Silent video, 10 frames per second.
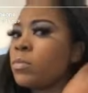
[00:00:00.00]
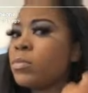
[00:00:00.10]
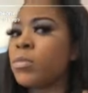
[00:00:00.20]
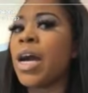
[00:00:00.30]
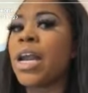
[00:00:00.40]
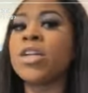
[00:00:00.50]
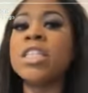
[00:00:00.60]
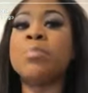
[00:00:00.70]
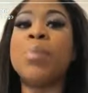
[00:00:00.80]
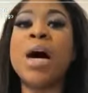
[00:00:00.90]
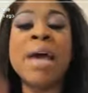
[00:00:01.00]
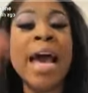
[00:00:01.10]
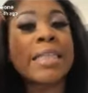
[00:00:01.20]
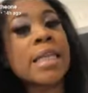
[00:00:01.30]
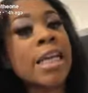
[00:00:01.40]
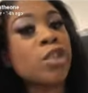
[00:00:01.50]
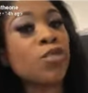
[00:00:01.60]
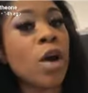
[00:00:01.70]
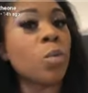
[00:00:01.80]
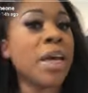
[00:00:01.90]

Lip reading: Got on these bum ass lace front wig.